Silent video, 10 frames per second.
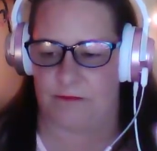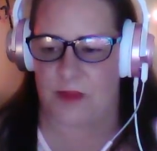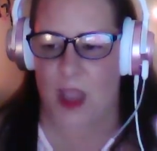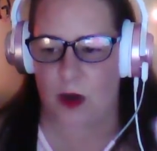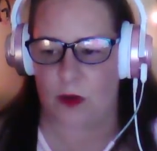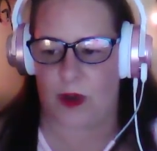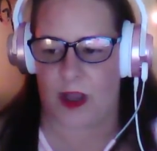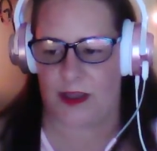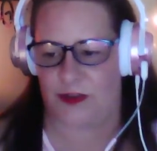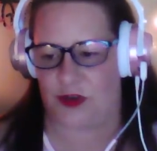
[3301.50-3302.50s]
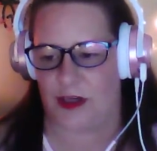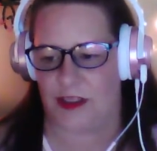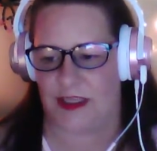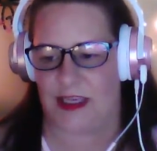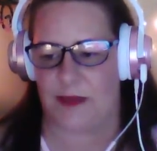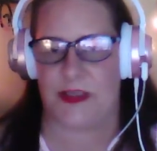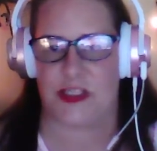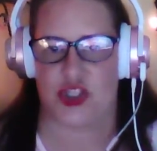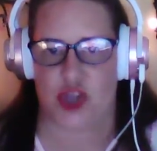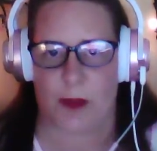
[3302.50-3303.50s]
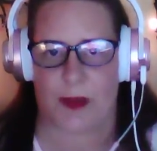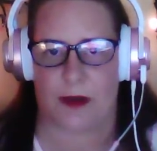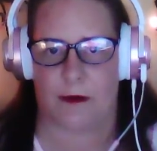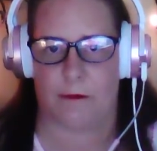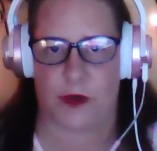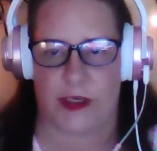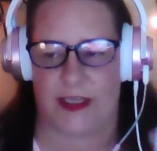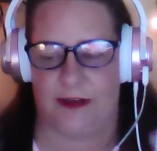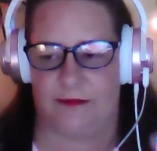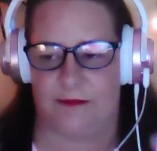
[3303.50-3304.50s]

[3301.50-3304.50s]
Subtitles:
No, I tried to keep this drama free.